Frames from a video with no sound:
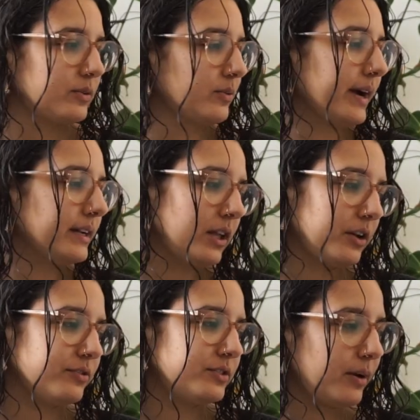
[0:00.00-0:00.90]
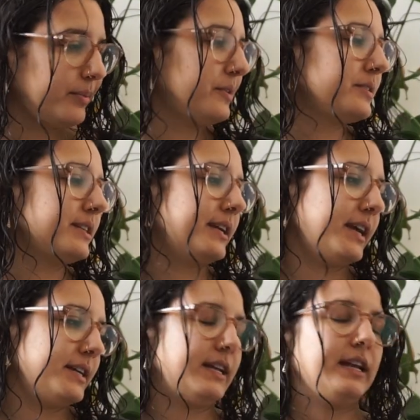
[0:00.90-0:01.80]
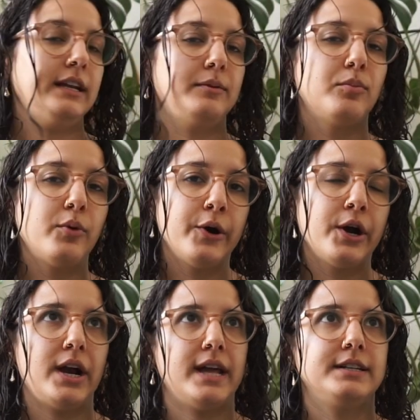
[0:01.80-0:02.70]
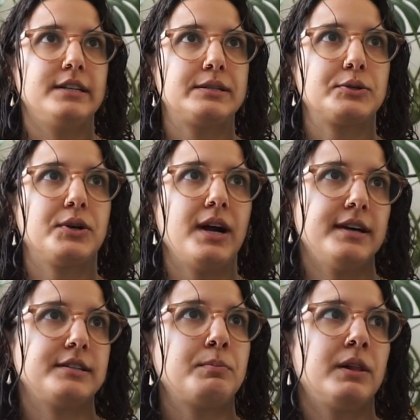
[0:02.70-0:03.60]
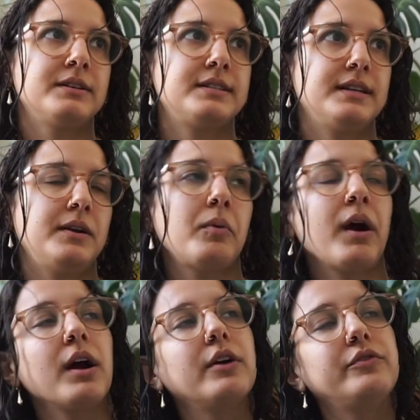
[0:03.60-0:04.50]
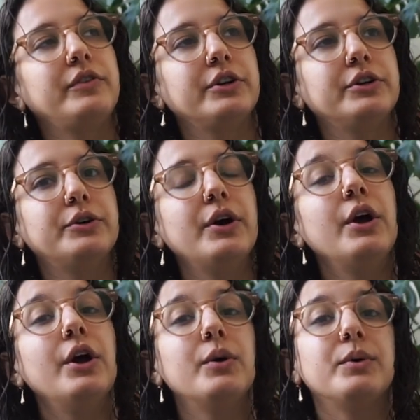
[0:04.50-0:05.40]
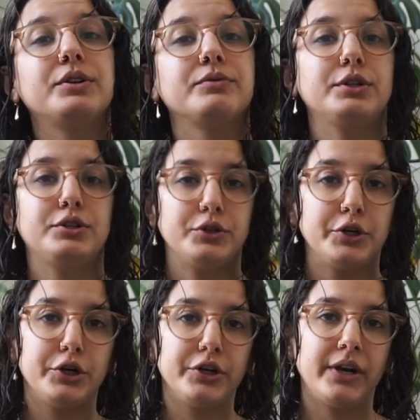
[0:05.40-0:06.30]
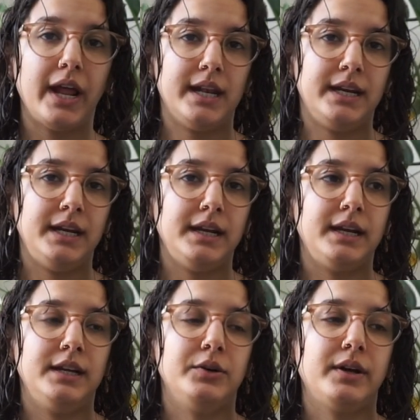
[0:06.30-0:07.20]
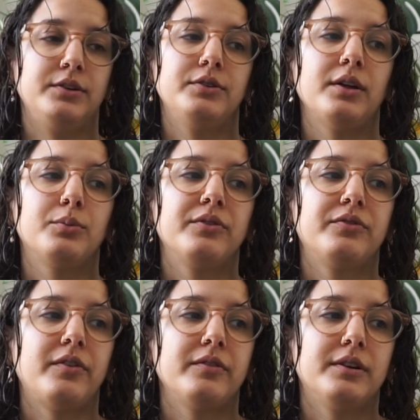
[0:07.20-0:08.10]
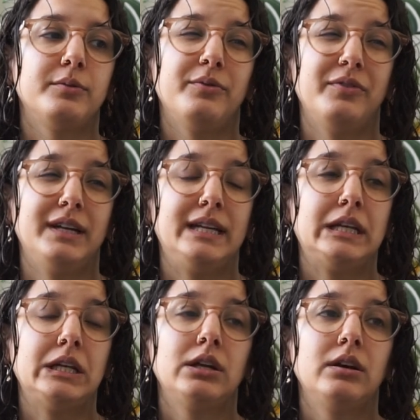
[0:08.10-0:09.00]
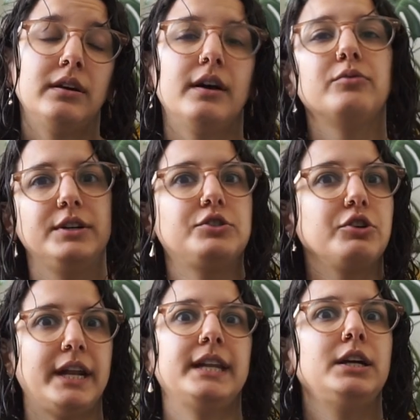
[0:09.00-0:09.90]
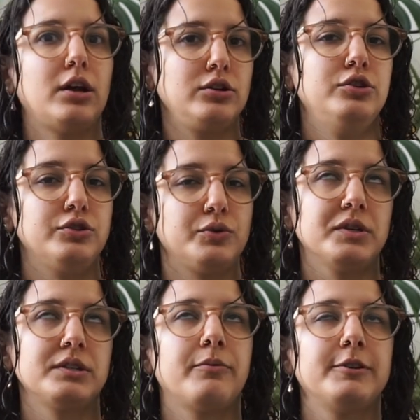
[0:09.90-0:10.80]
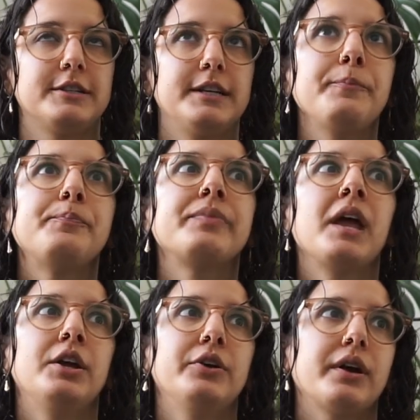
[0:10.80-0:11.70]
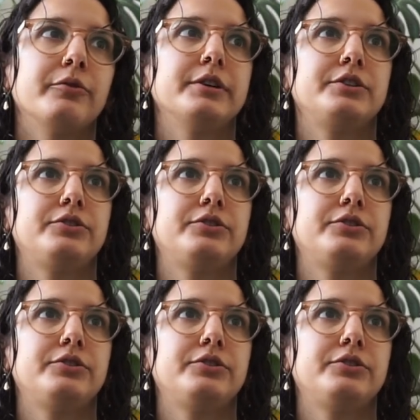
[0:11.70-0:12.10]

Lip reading: Quite a lot of doubles in case I need more. And this store has a policy where if you want to return any, you can do that within return any unused ones, obviously. You can